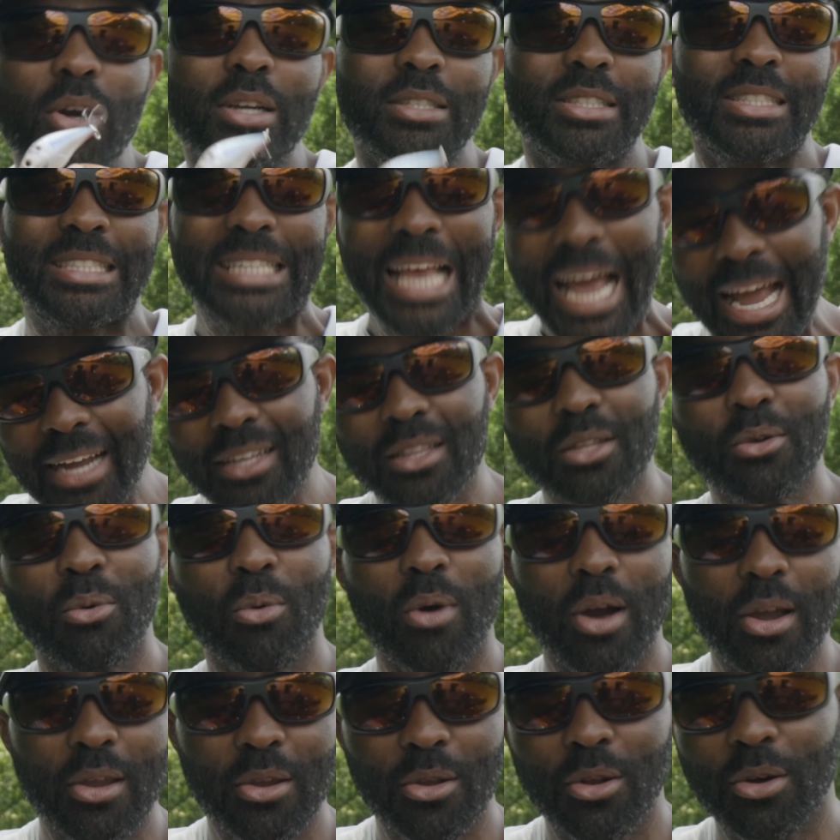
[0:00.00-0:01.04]
exactly
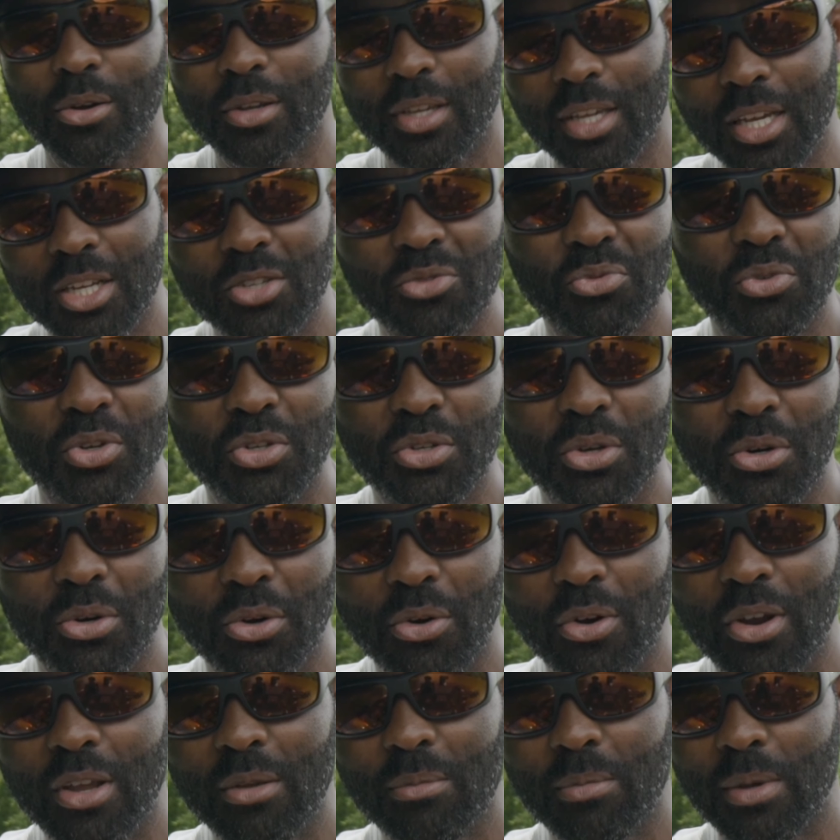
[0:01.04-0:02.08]
why you don't catch fish on
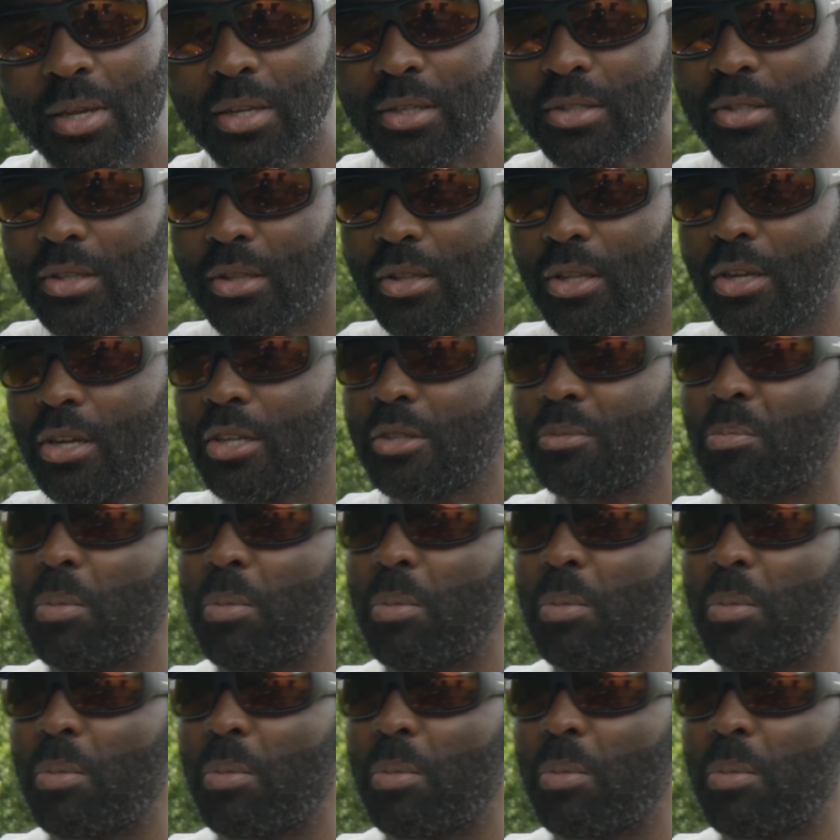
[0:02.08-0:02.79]
crankbaits. There's